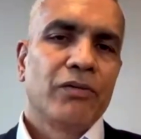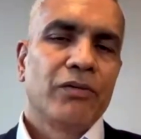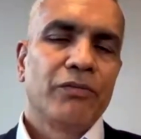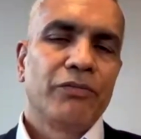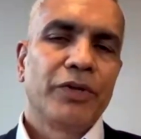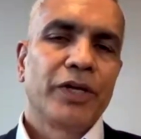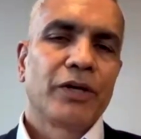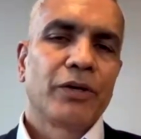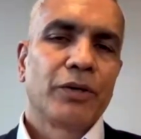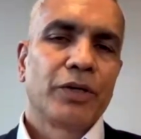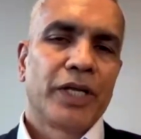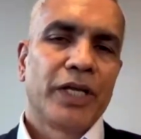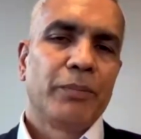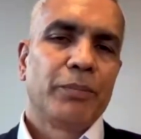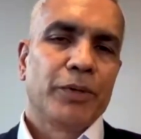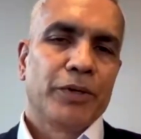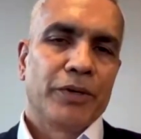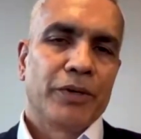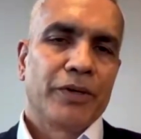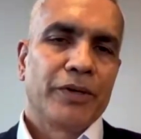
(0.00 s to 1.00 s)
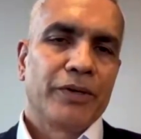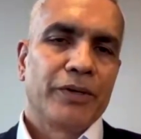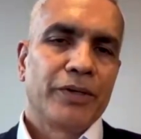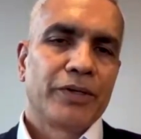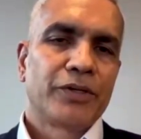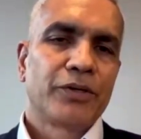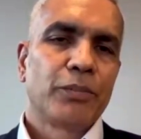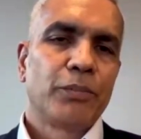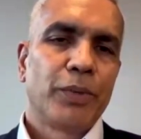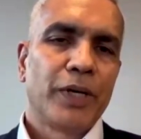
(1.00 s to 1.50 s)
we go deeper
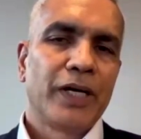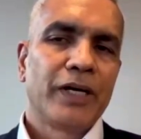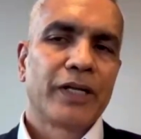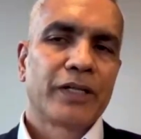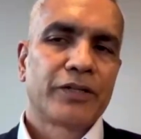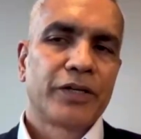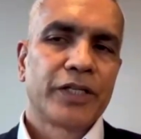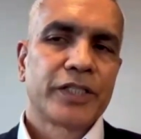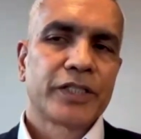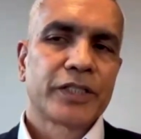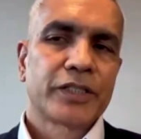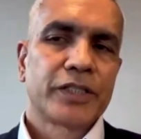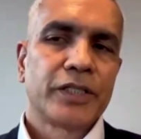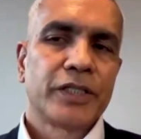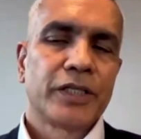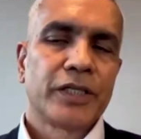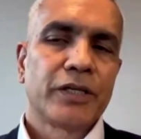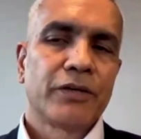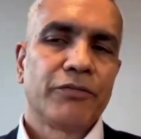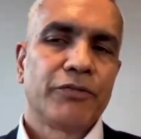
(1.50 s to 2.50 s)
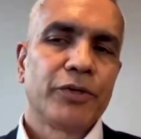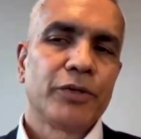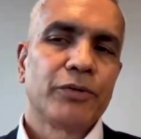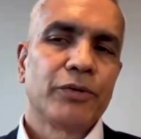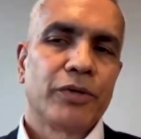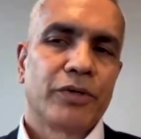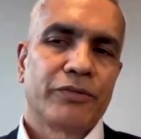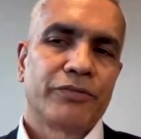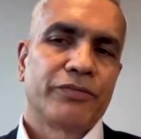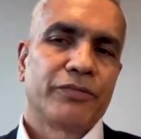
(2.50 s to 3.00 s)
to build a 360-degree
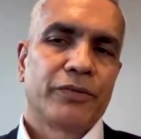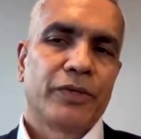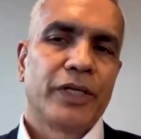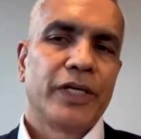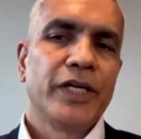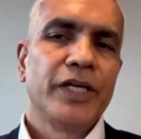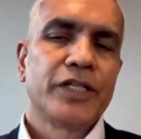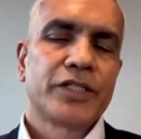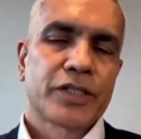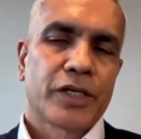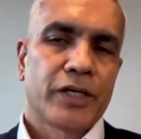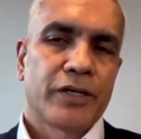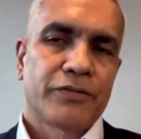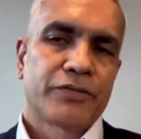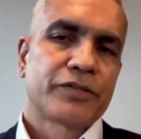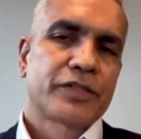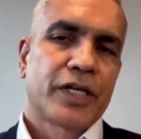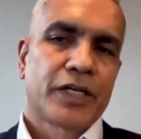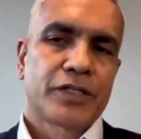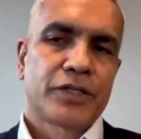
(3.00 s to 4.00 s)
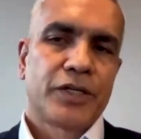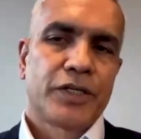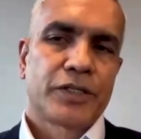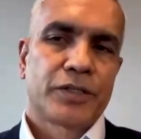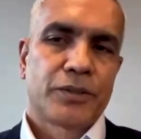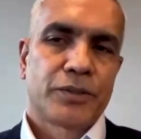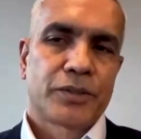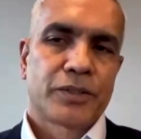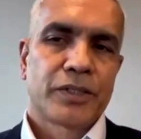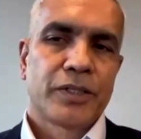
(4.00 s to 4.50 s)
view of each of such
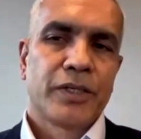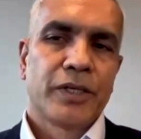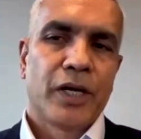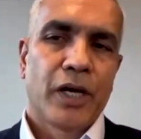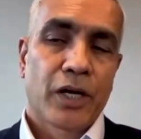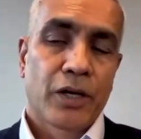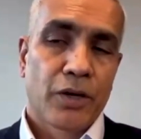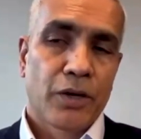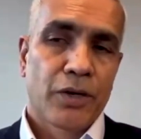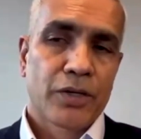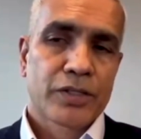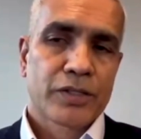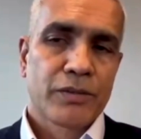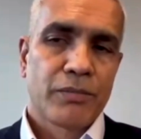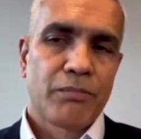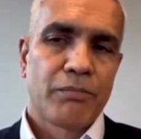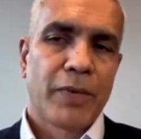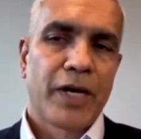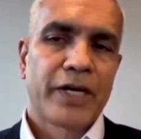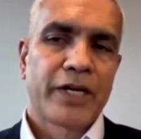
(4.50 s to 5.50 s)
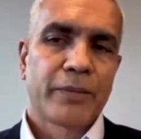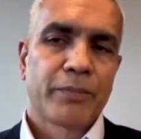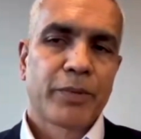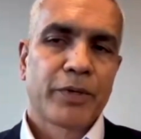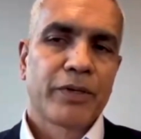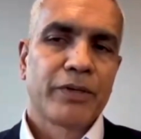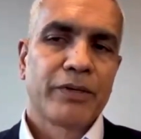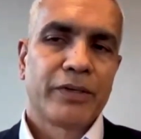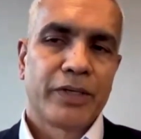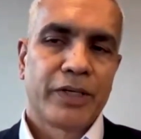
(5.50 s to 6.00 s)
resources across
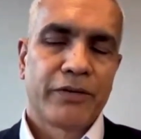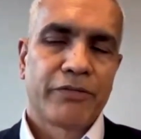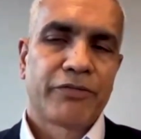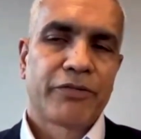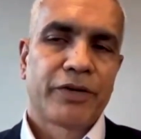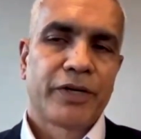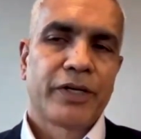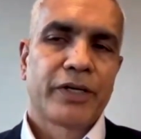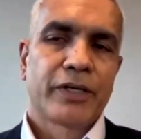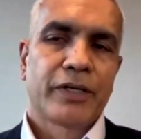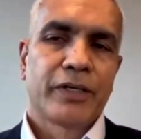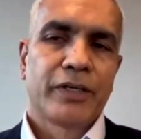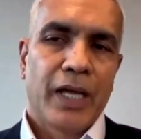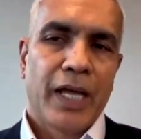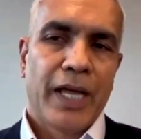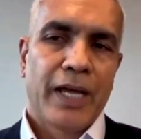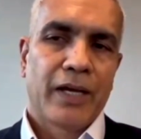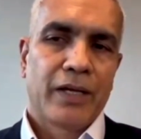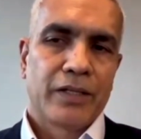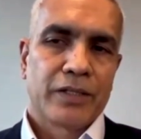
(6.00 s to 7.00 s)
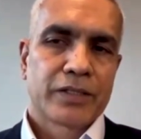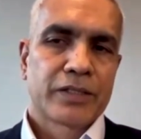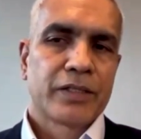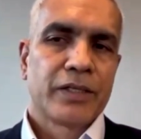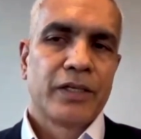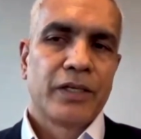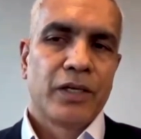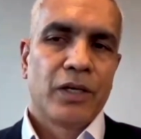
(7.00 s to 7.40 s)
multiple different angles.